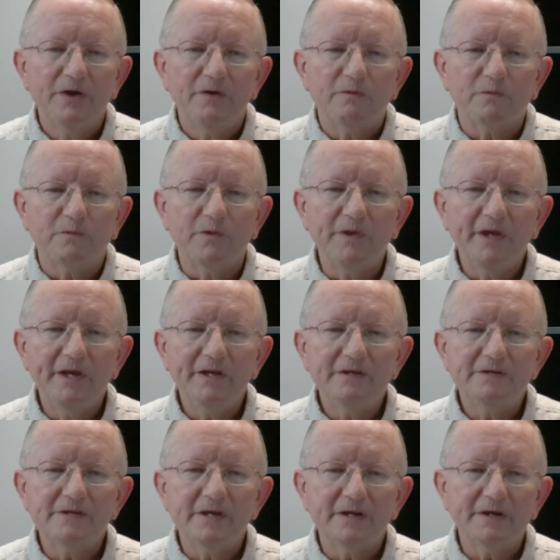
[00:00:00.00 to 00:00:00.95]
For
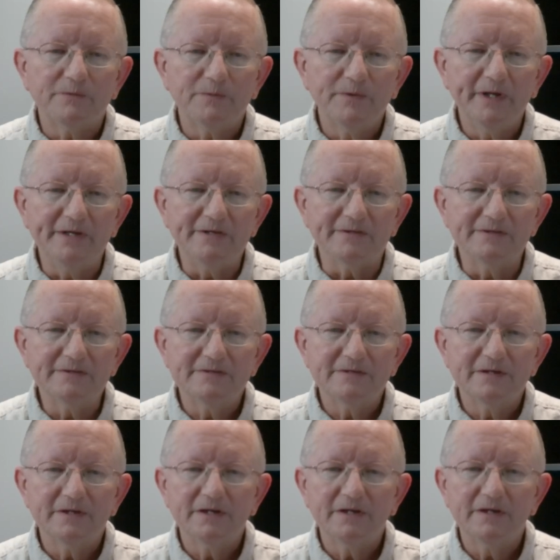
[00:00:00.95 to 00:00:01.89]
these
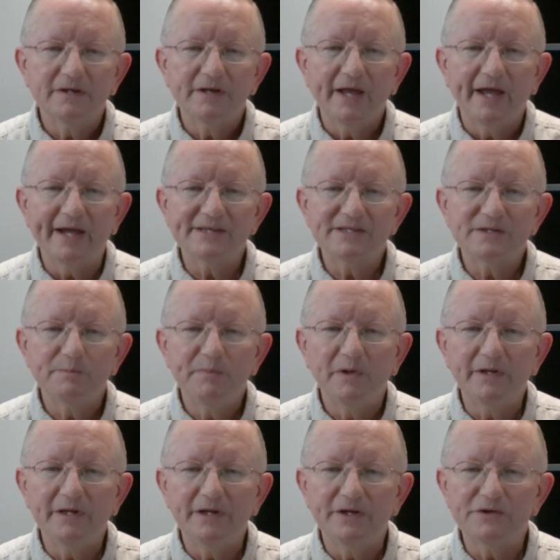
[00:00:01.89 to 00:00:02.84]
reasons, as a
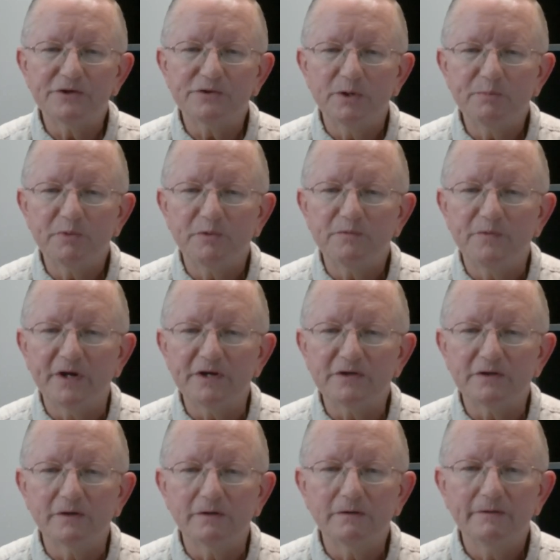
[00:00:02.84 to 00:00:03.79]
building industry
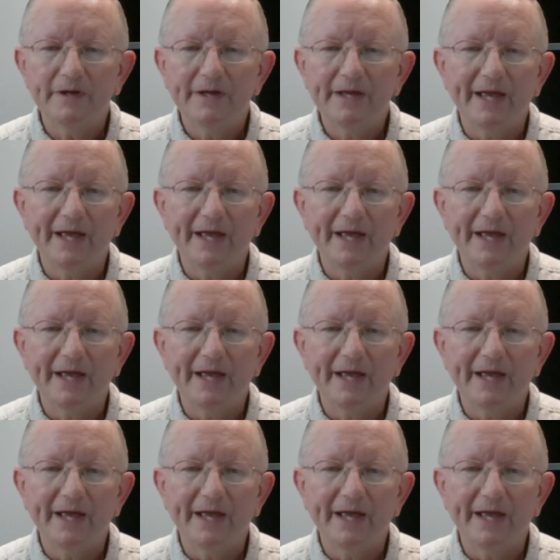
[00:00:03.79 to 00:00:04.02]
professional,